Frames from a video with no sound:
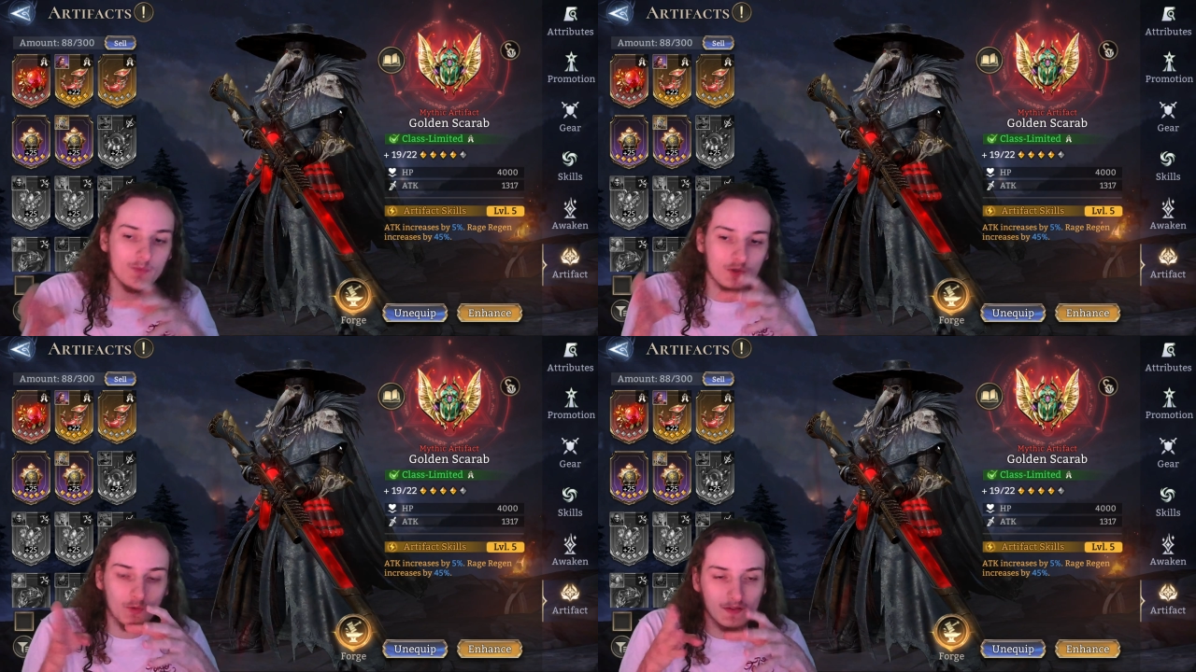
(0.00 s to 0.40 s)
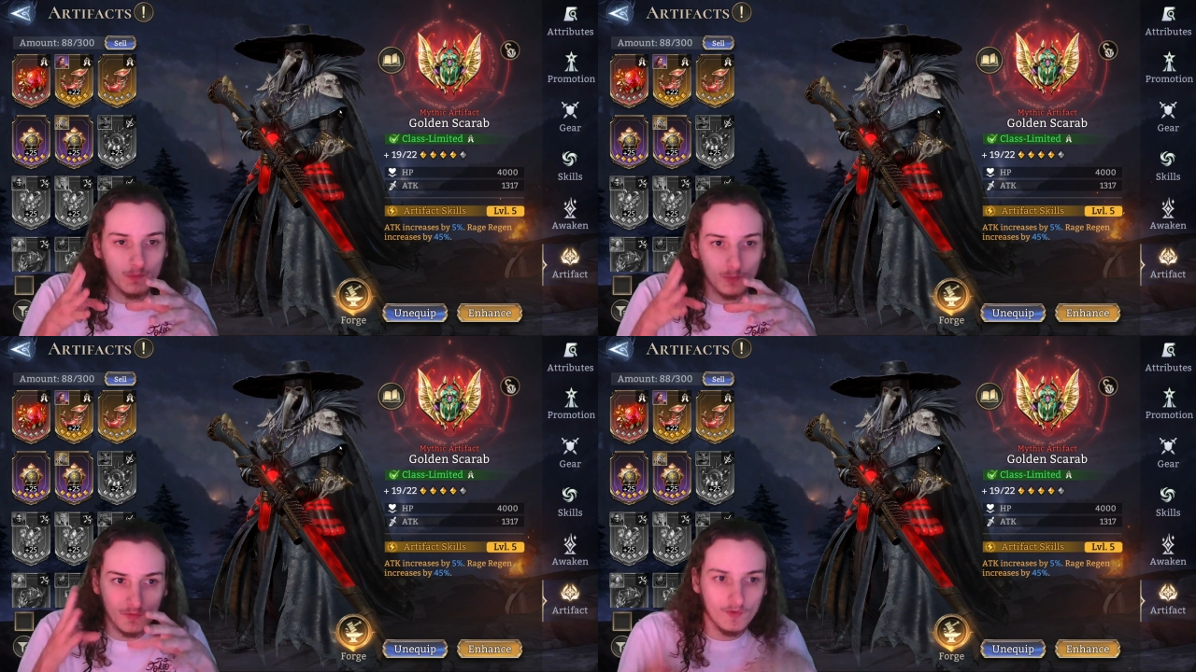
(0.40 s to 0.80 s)
between
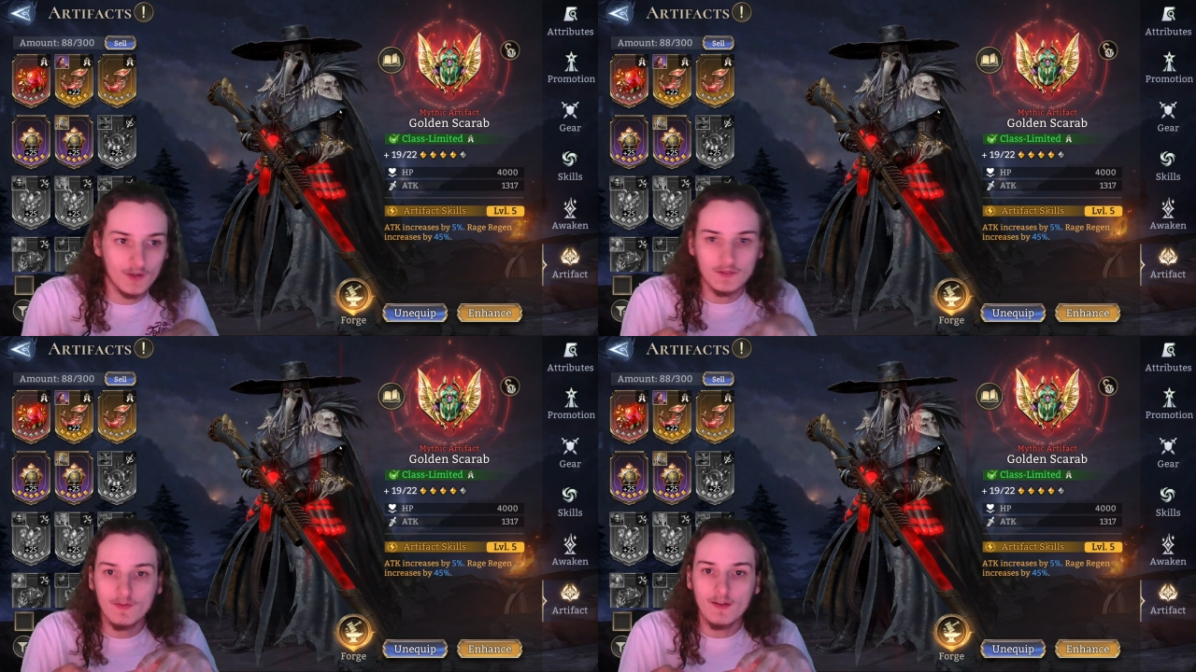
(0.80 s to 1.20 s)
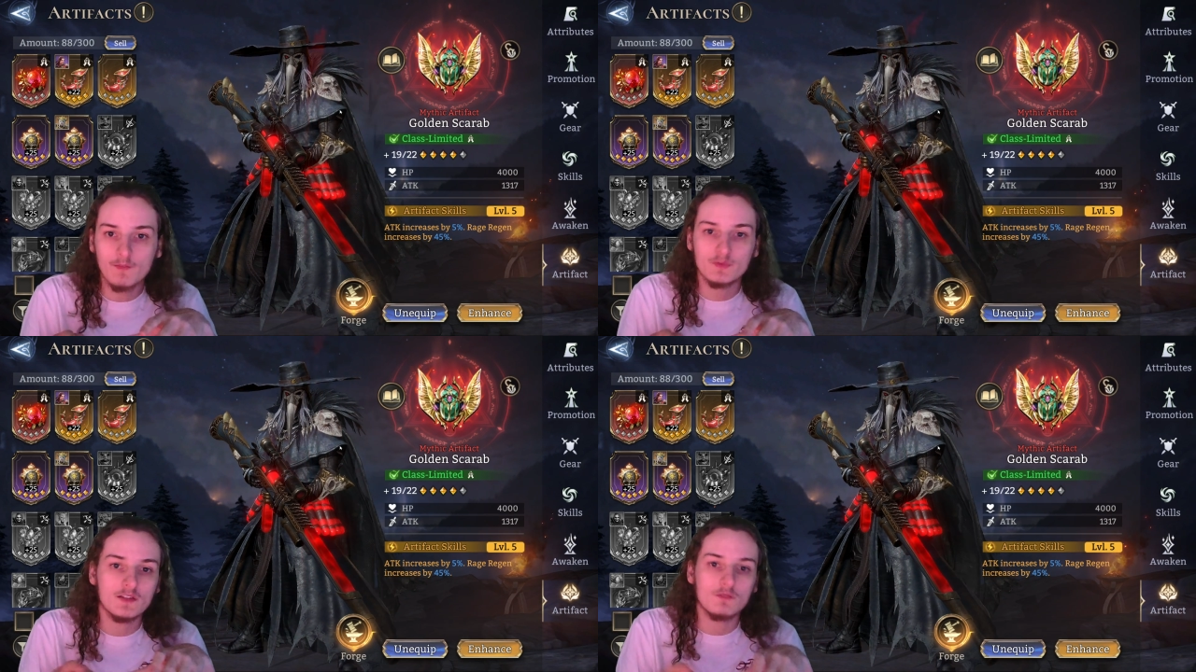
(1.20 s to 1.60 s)
someone with
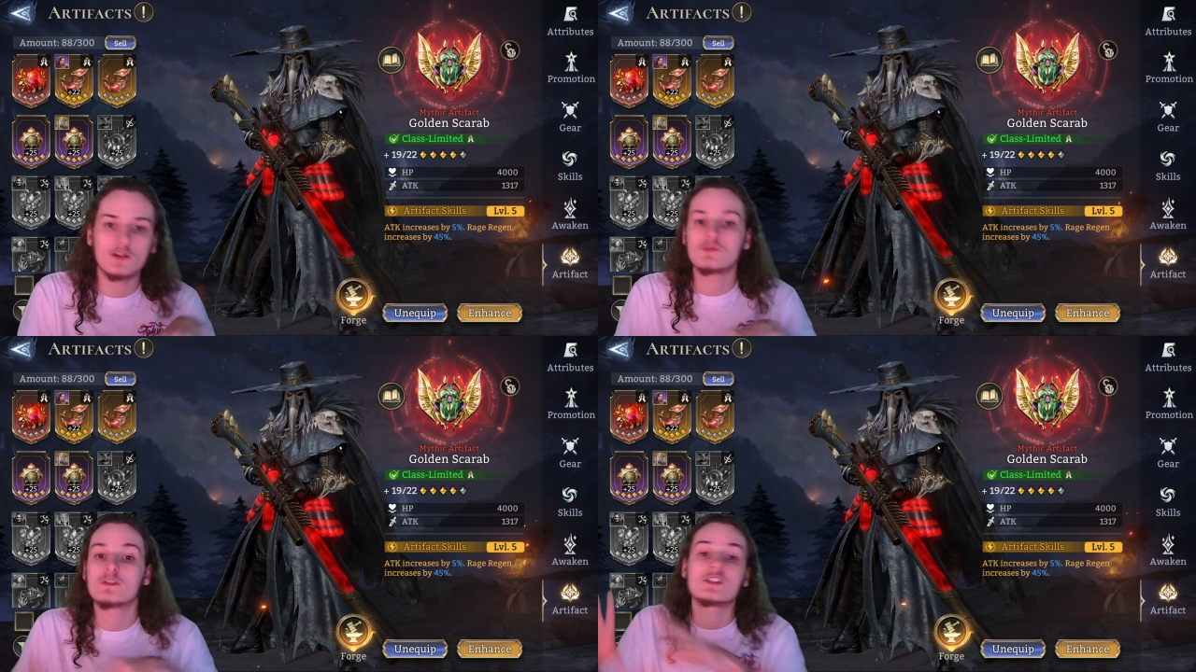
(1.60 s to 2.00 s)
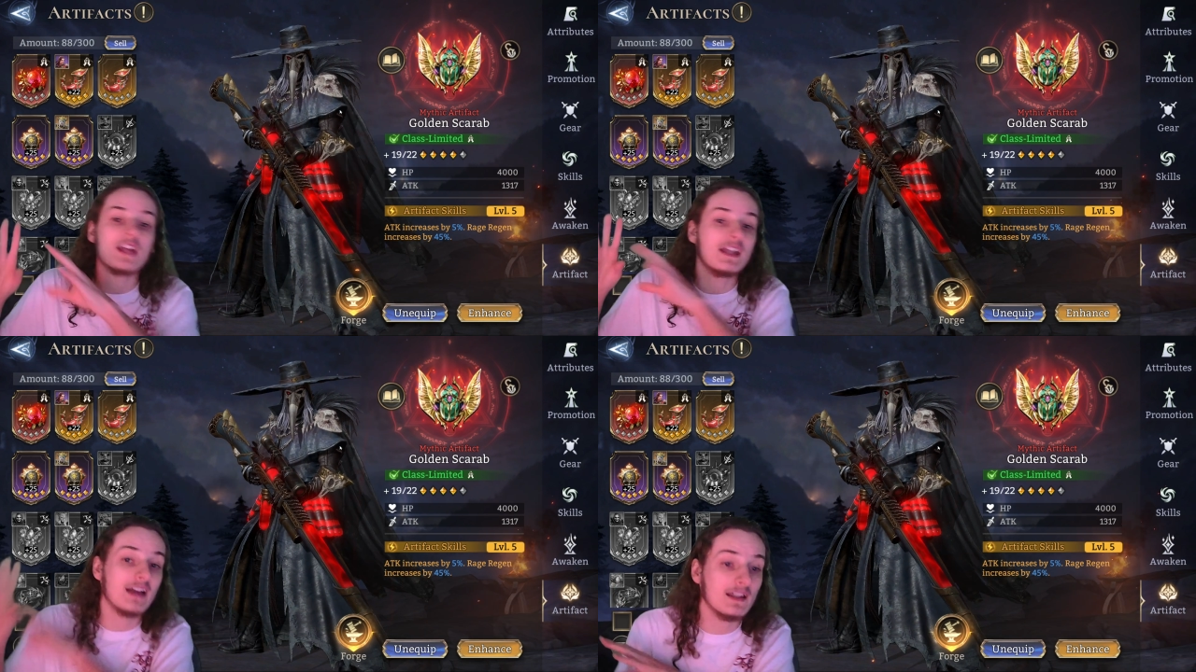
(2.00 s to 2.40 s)
45% rage regen
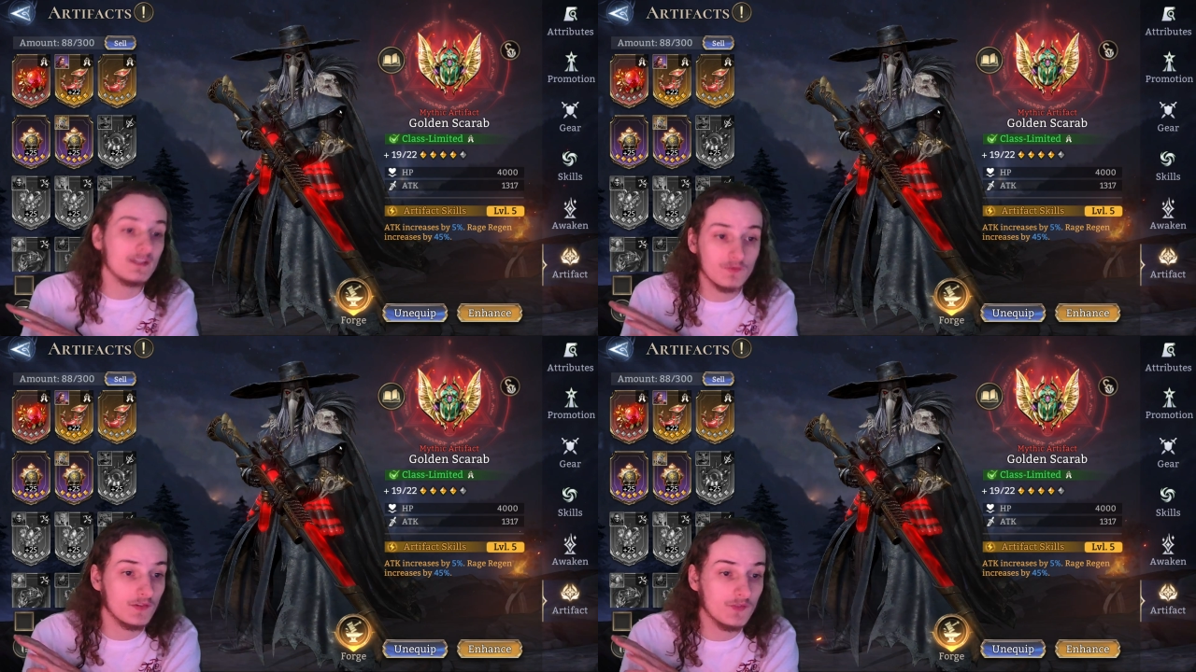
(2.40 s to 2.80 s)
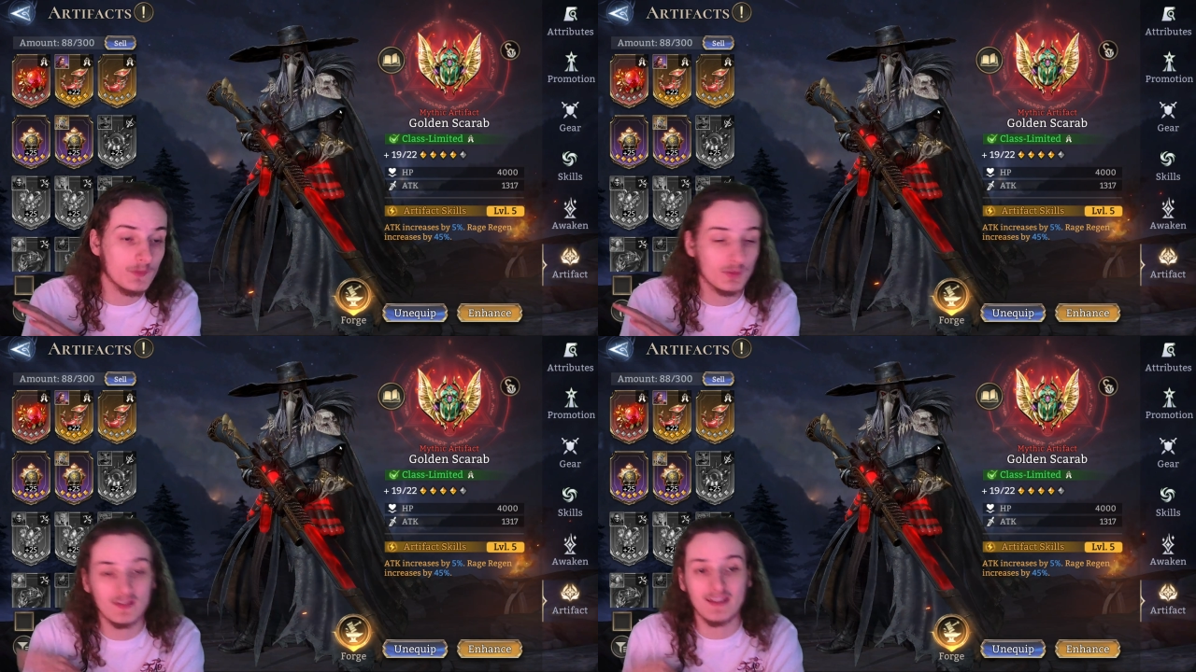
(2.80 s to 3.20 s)
and
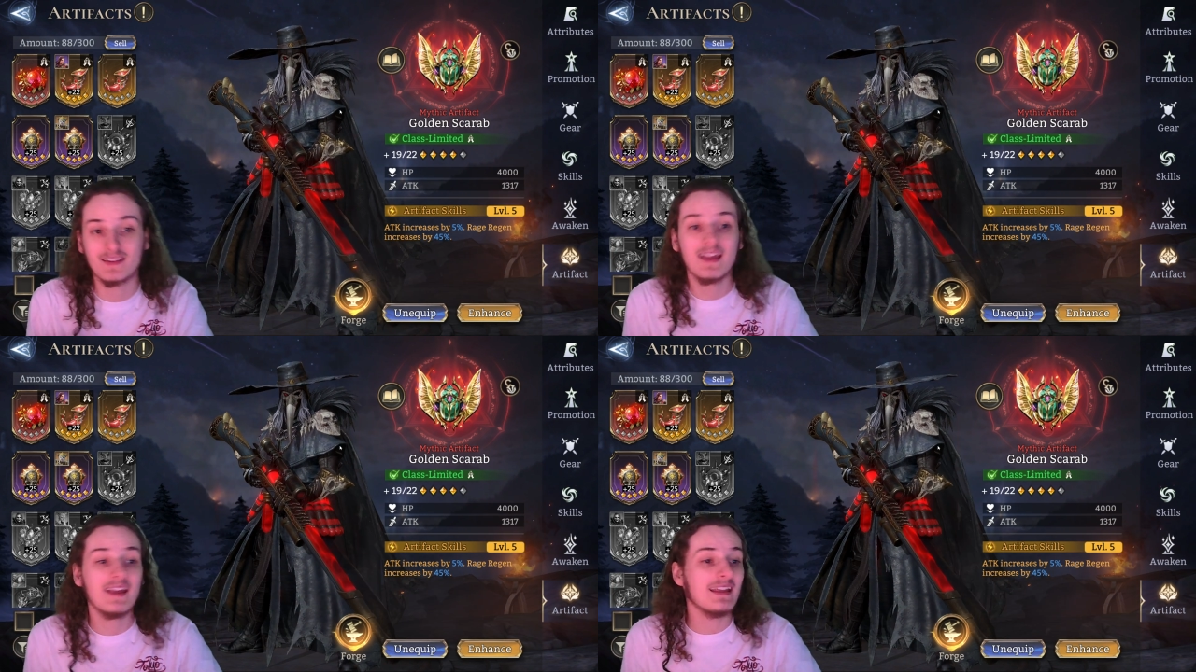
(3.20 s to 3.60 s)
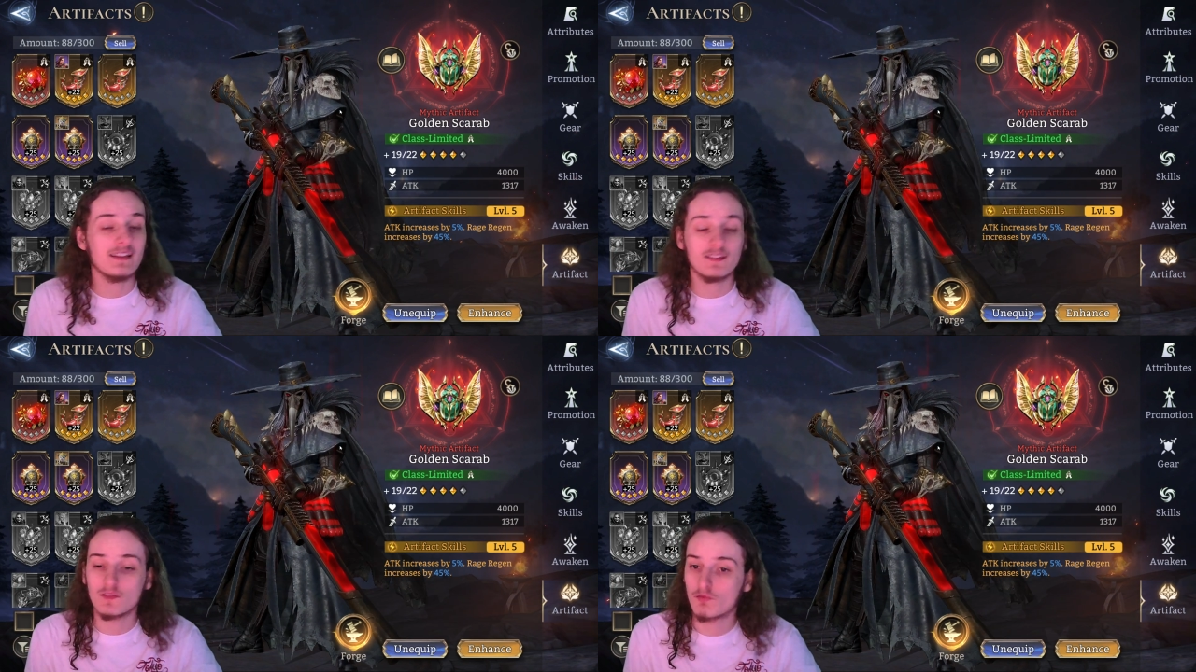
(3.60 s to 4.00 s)
150%
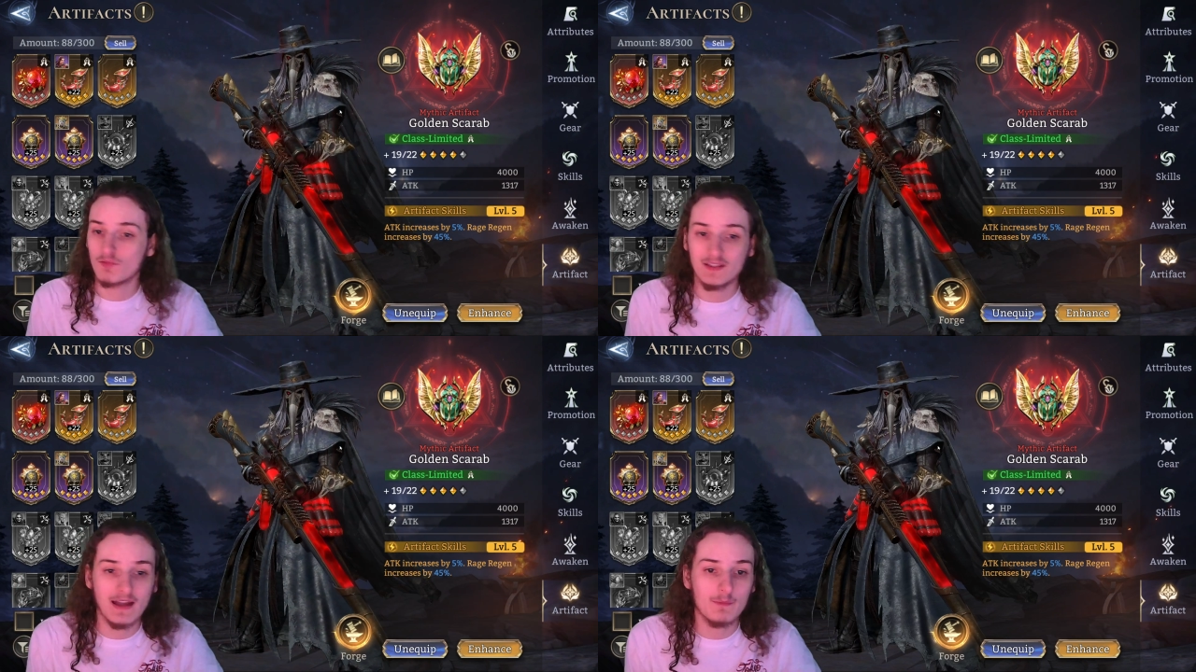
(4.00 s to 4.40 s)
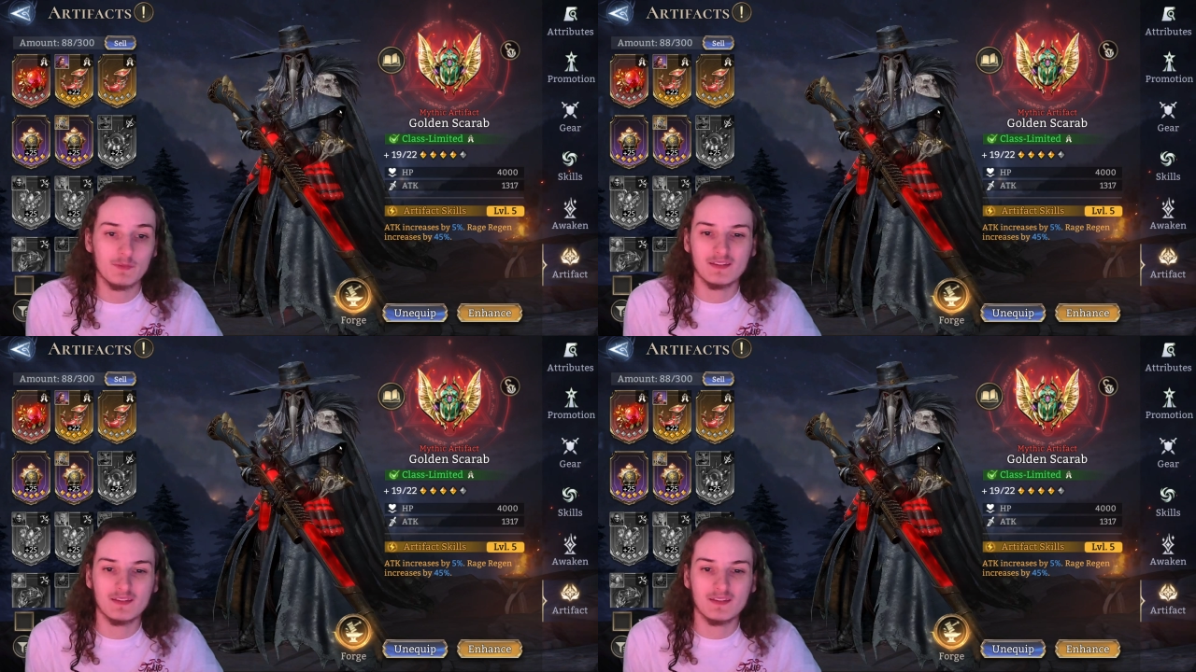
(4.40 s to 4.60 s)
isn't 3 times.